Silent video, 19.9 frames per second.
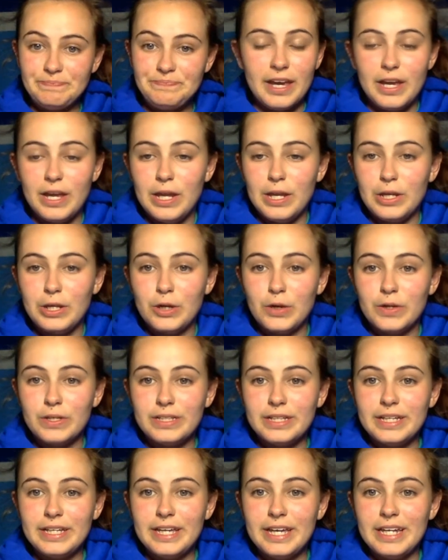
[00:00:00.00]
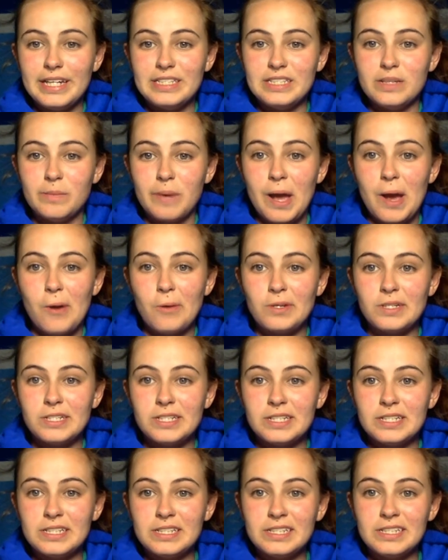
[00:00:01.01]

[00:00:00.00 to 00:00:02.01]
And currently it is about